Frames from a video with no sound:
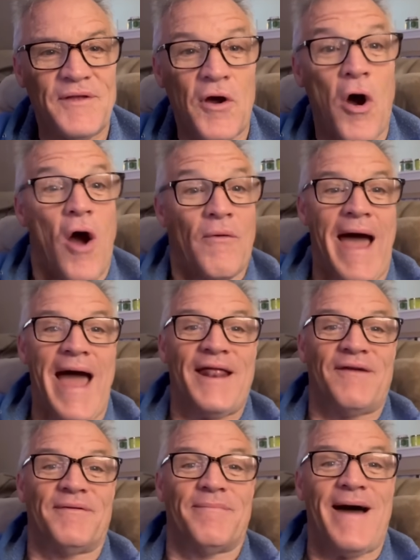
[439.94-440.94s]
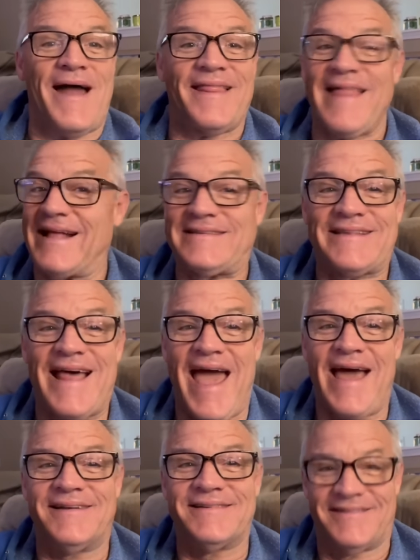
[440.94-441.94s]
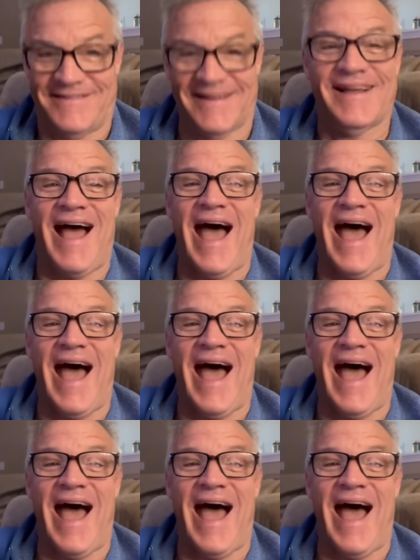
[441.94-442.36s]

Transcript: All right, everybody, that's that.